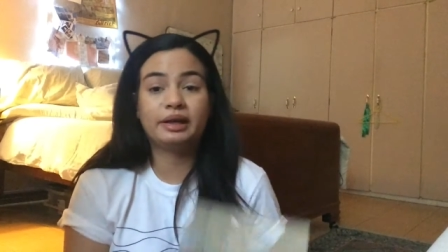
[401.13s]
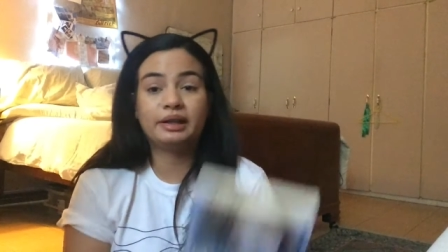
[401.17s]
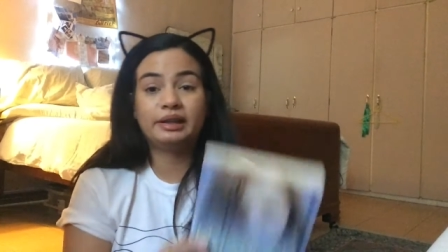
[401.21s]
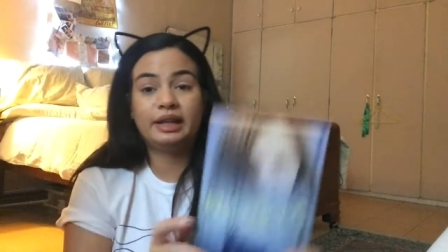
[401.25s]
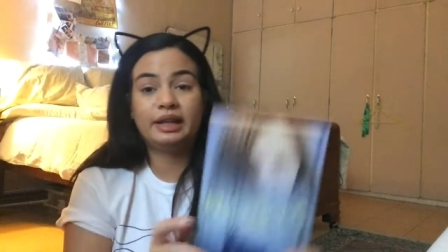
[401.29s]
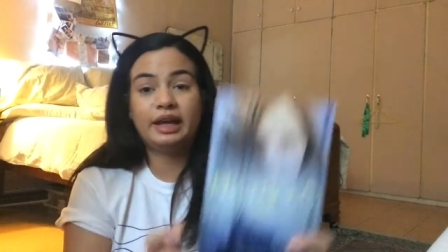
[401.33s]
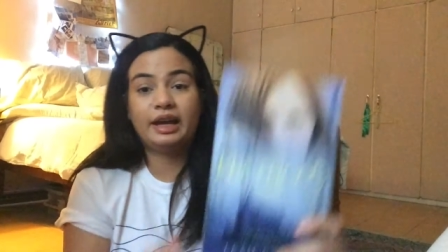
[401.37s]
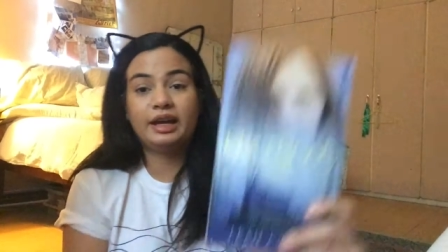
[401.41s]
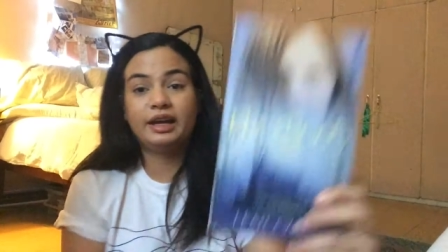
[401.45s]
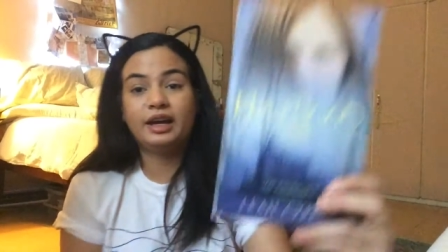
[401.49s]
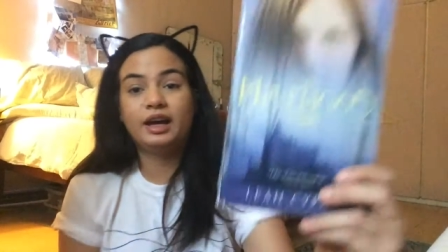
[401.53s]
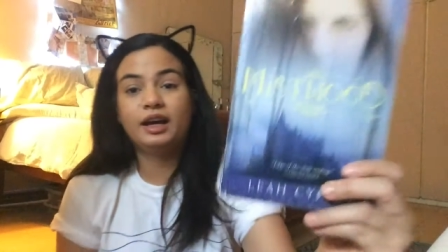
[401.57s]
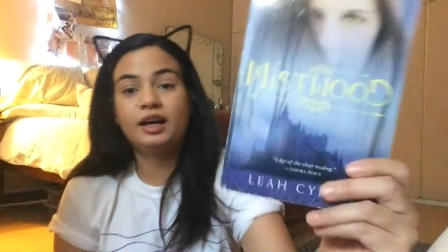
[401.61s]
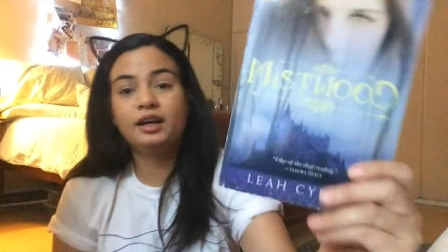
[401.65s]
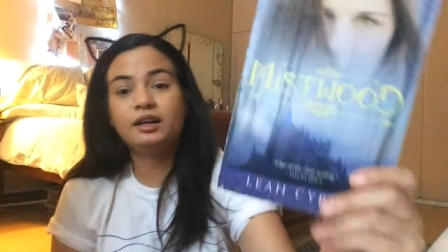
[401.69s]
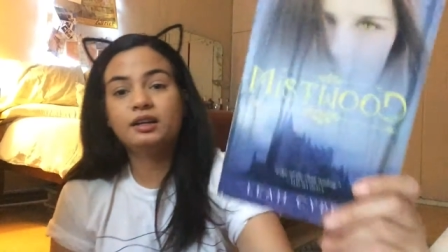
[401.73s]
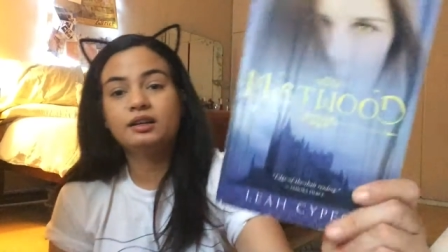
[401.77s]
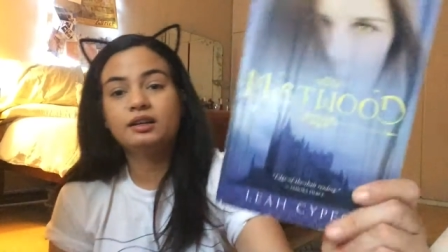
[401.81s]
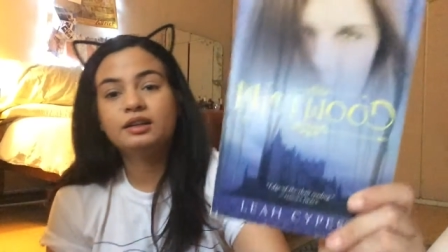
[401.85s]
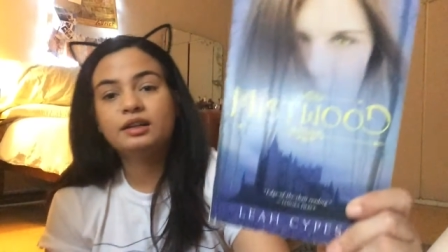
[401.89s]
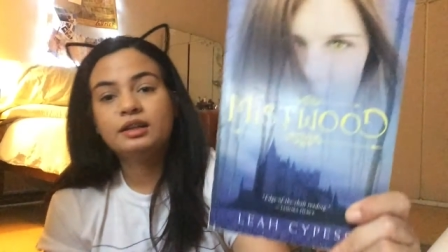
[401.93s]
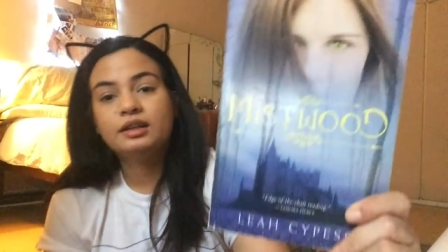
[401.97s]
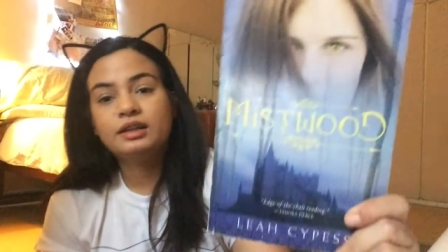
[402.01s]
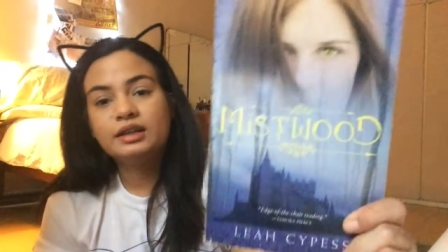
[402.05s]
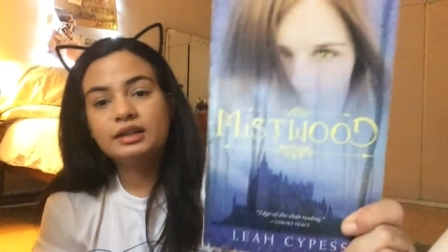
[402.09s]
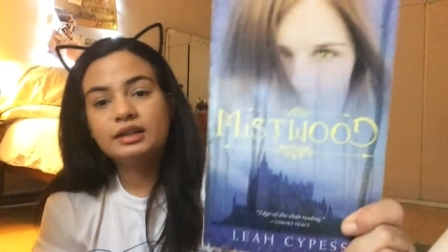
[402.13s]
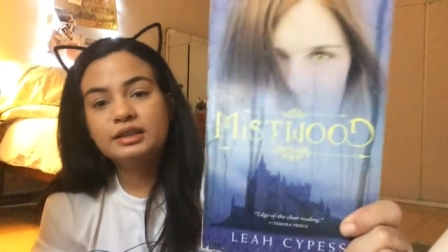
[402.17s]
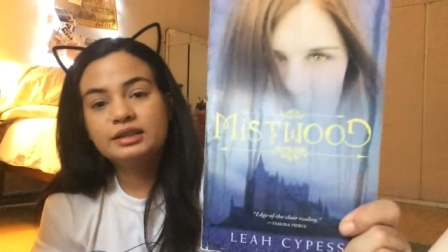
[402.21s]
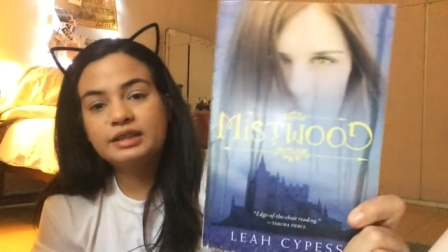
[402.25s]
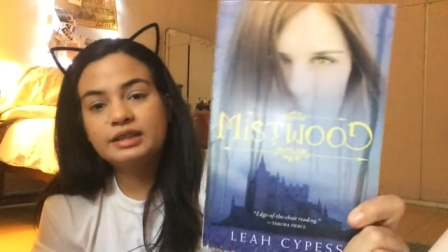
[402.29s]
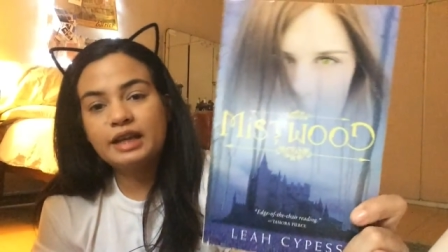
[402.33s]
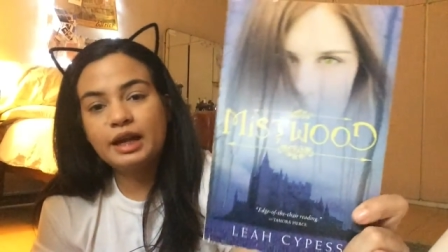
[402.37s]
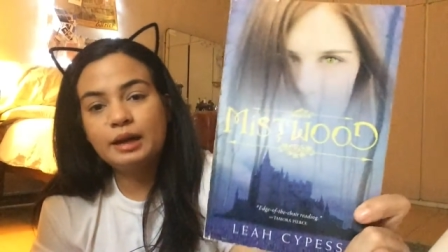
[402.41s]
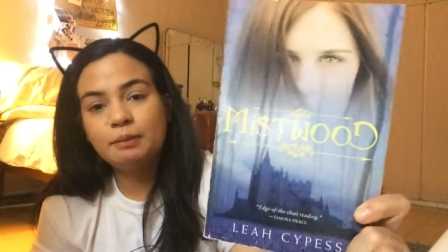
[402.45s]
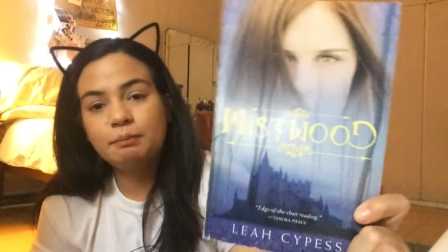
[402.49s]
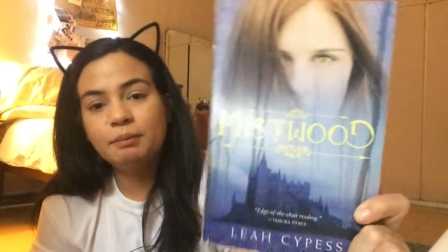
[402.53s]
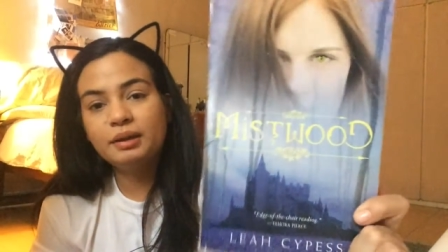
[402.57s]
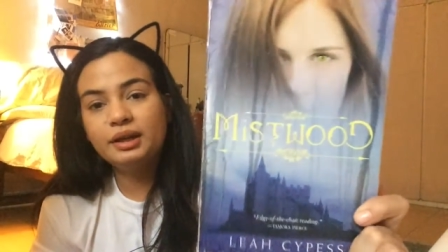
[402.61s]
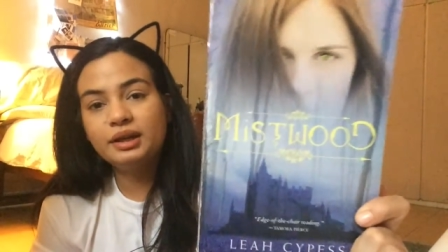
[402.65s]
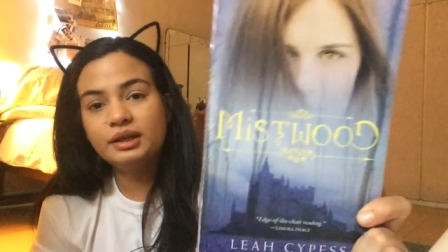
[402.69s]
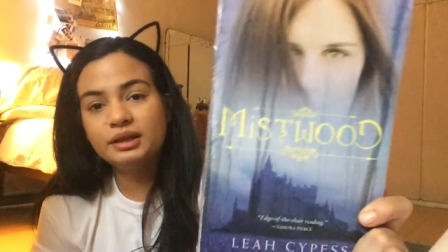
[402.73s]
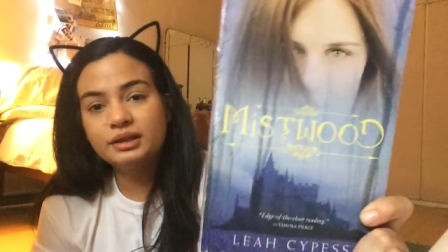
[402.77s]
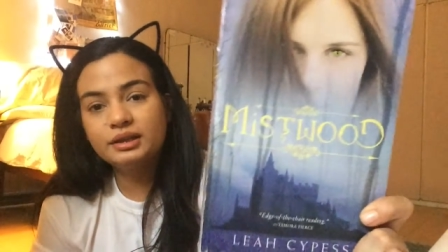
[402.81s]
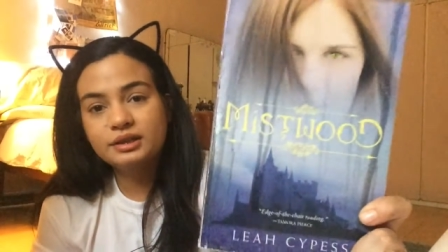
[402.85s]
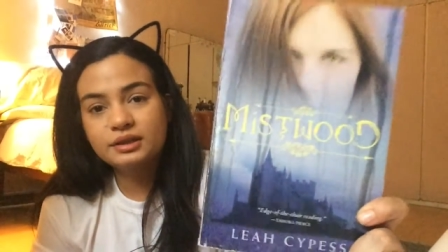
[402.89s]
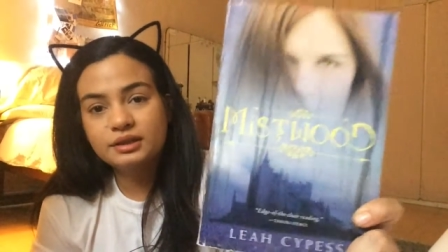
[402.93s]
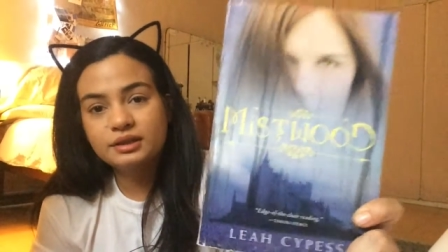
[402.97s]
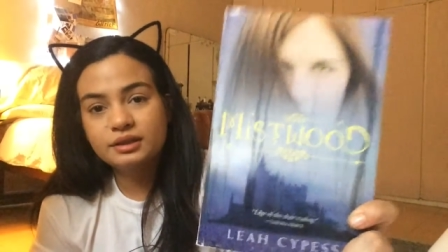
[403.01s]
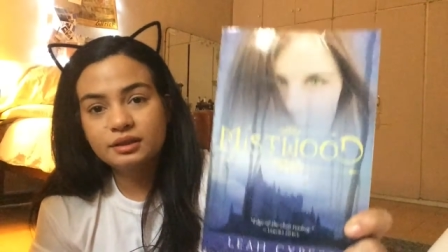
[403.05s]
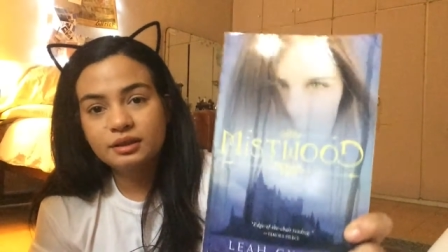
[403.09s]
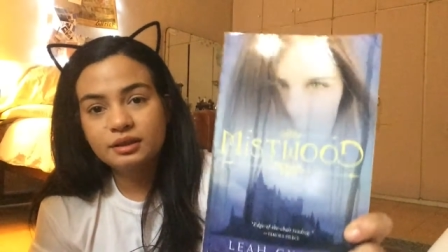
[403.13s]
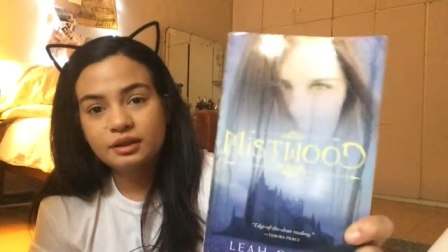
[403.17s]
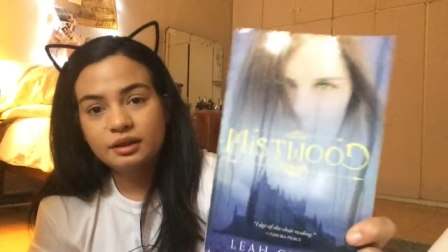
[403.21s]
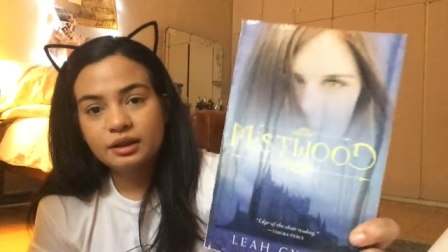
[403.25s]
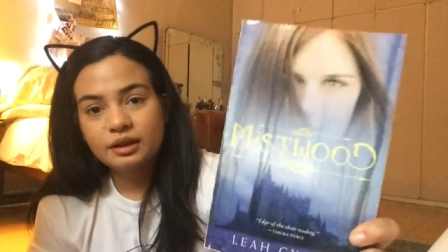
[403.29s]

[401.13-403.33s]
Leah, Cypess.